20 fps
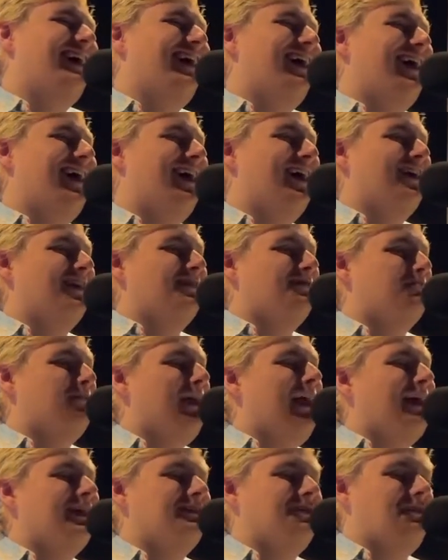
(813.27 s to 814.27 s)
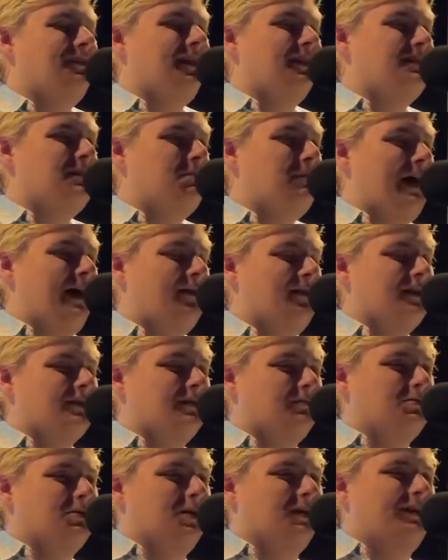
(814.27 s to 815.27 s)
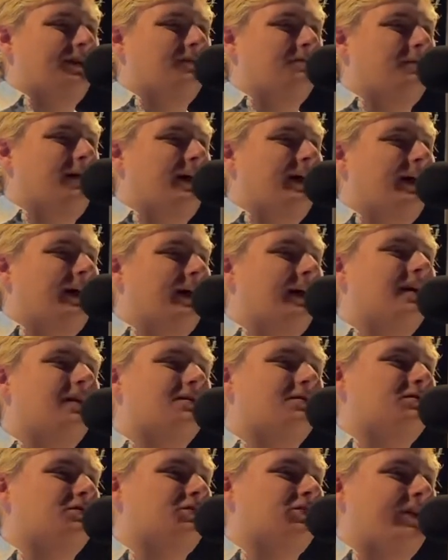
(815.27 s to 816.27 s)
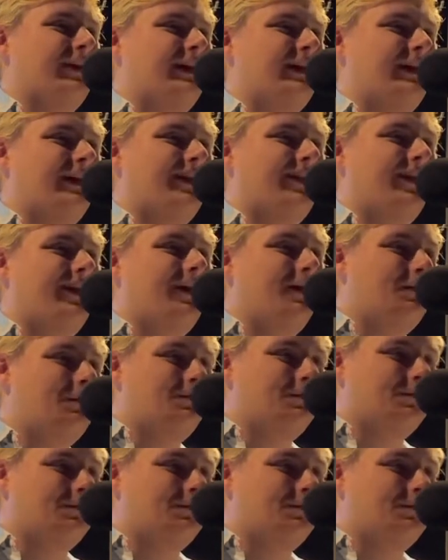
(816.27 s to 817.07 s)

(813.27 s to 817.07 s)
But yeah, so I think that's about the sum total of my training in that.